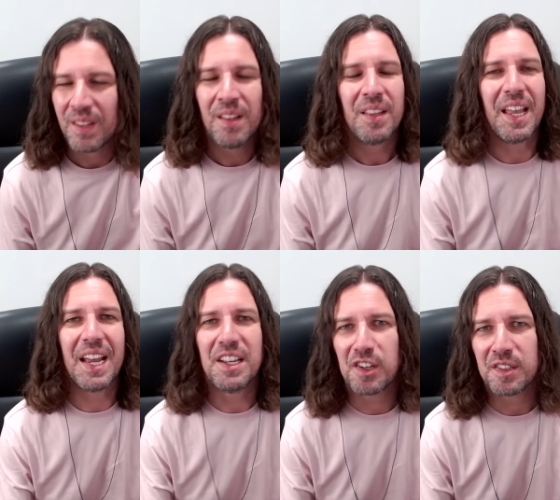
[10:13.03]
there
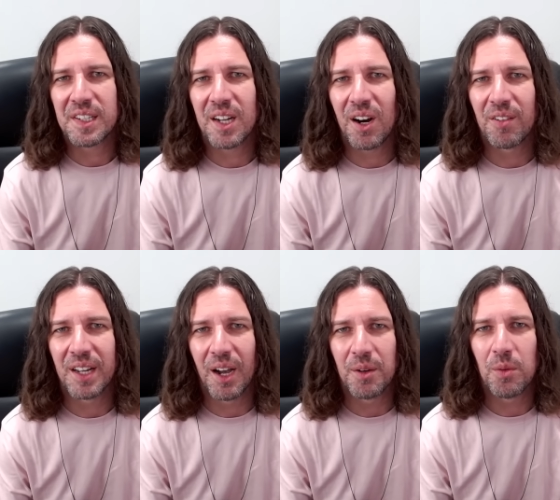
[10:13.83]
is a
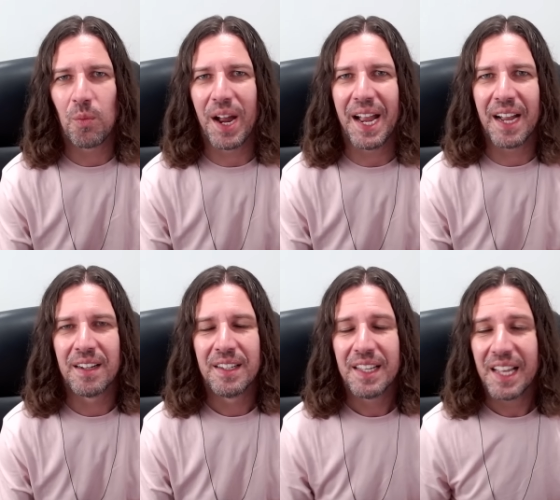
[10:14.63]
scenario where
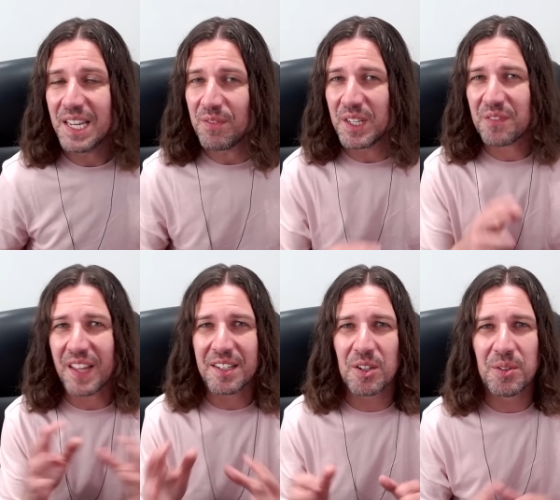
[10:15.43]
even if
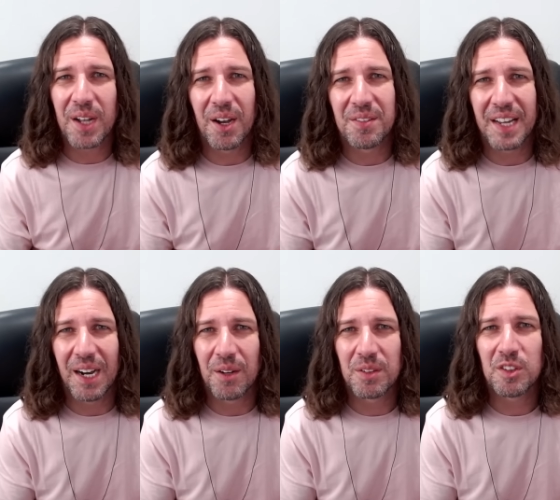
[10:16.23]
they do go
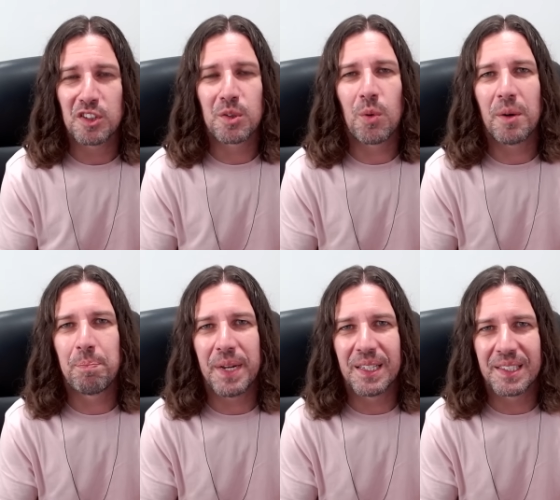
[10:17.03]
down, the
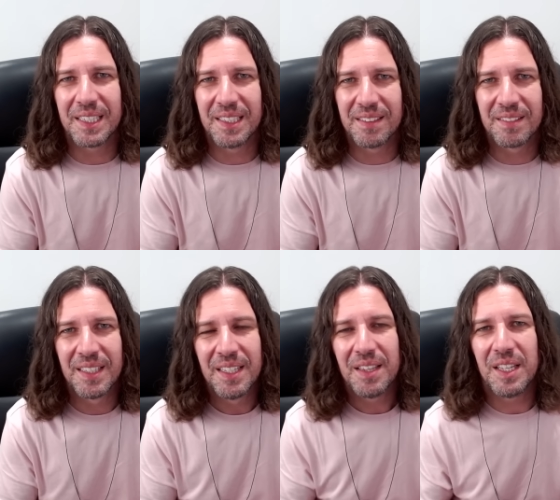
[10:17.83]
squad building and
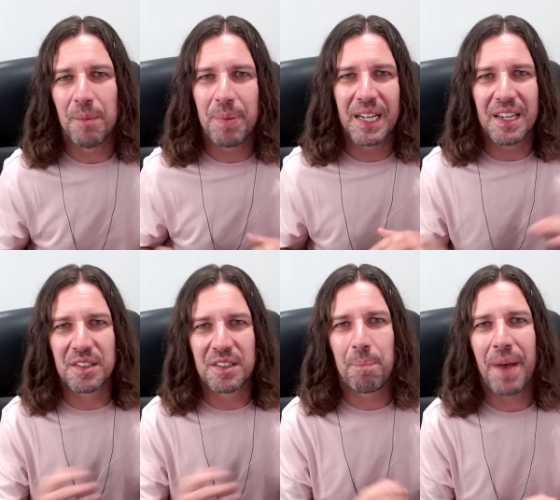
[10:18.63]
the ability
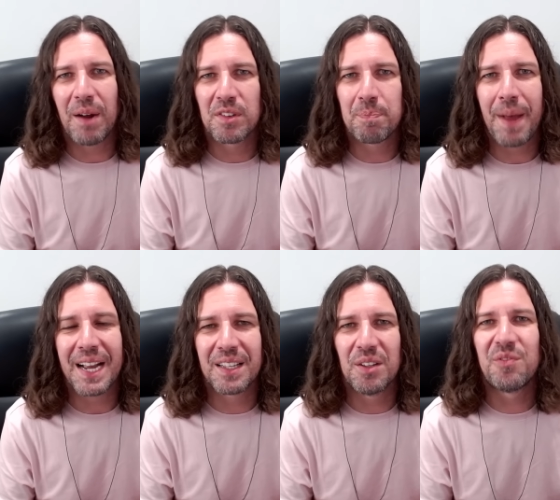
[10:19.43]
to bounce back
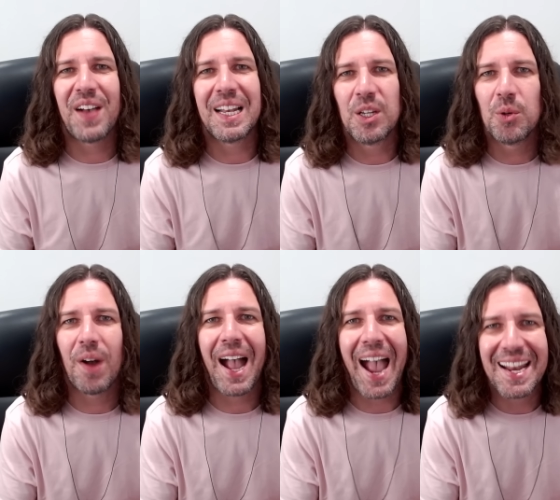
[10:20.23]
and the value
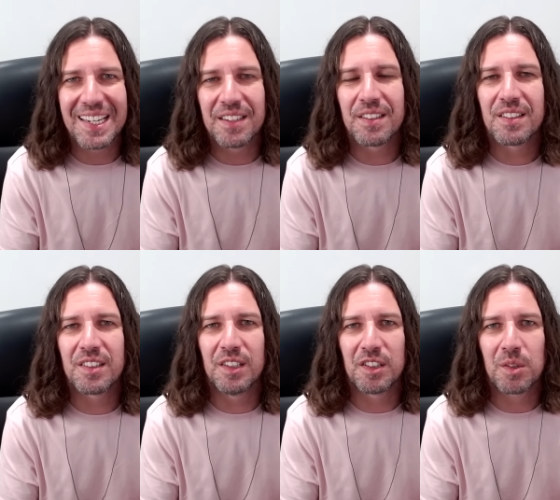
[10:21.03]
added
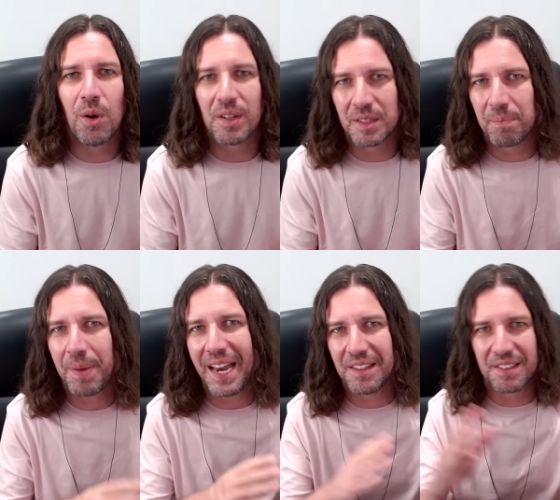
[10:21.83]
to the squad
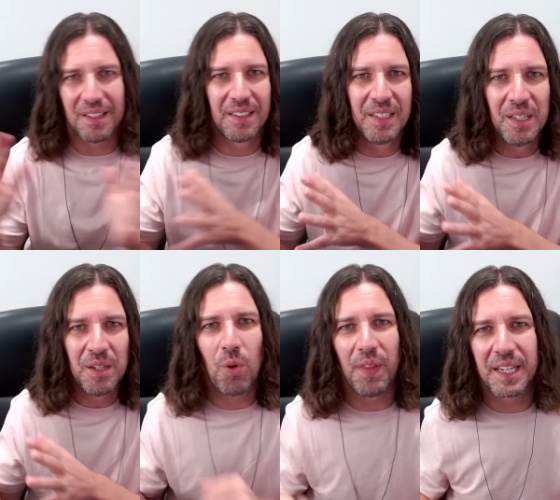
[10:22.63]
compared to
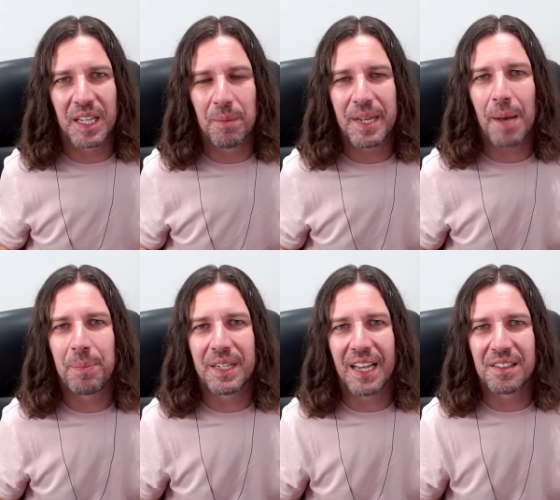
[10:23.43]
what they're going to be up
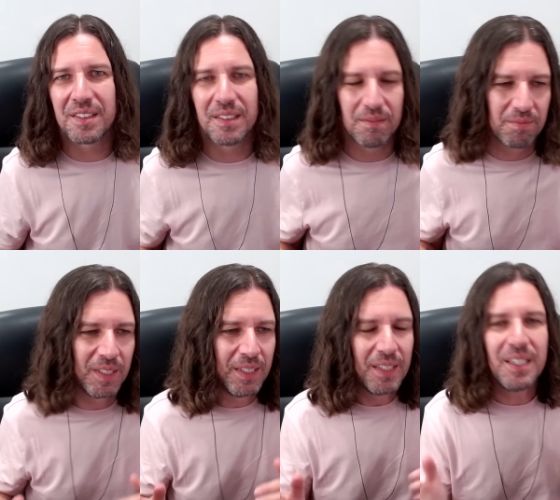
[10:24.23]
against and
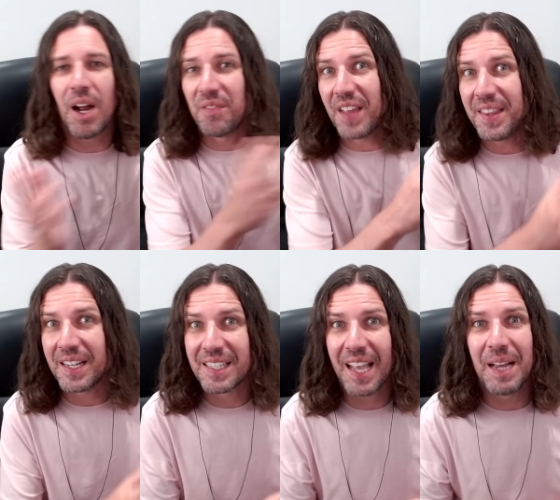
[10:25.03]
you know, if they
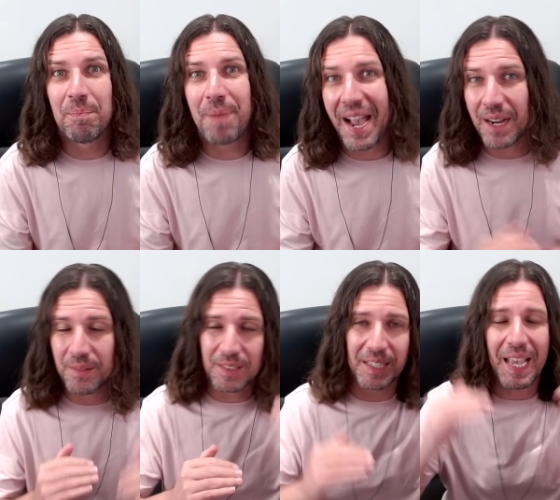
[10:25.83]
then came
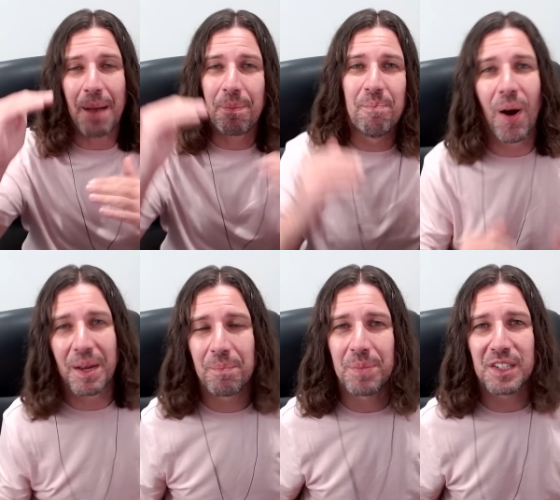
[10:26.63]
back, the gap
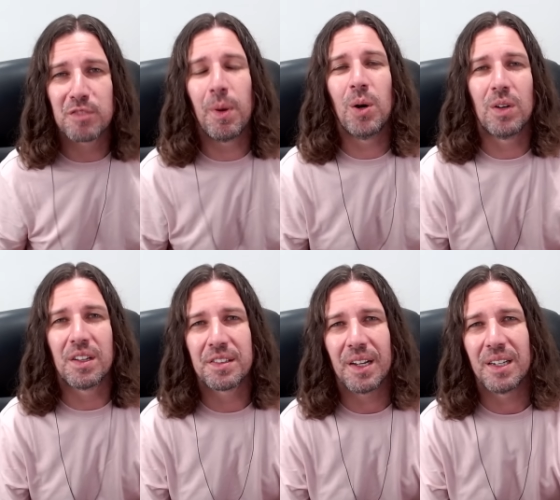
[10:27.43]
might be smaller.
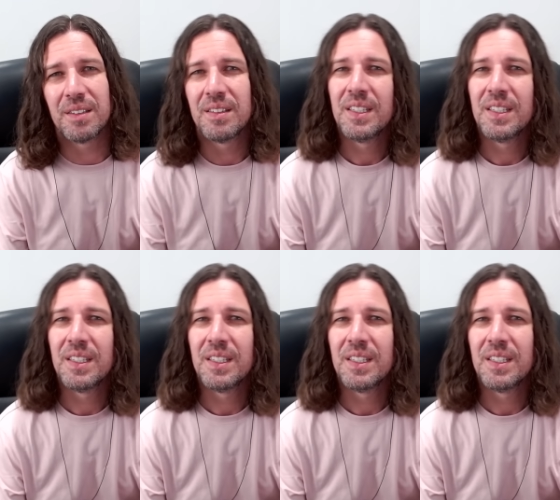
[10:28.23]
So,